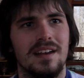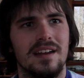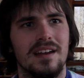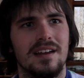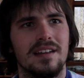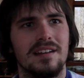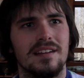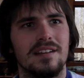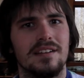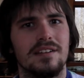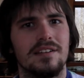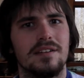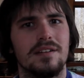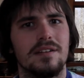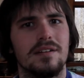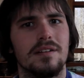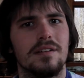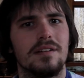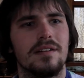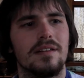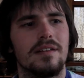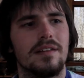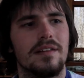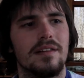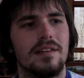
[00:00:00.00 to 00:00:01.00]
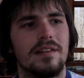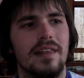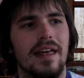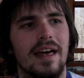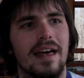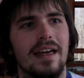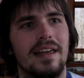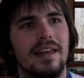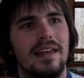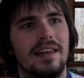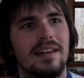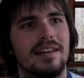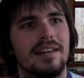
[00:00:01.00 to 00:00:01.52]
And it's
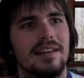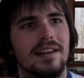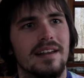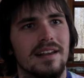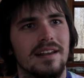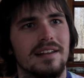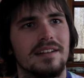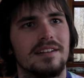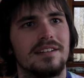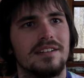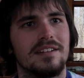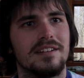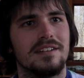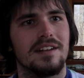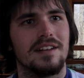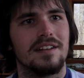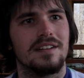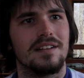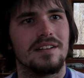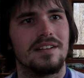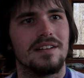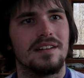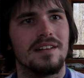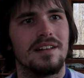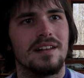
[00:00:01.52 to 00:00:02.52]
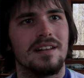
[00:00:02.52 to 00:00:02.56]
that hitting against each other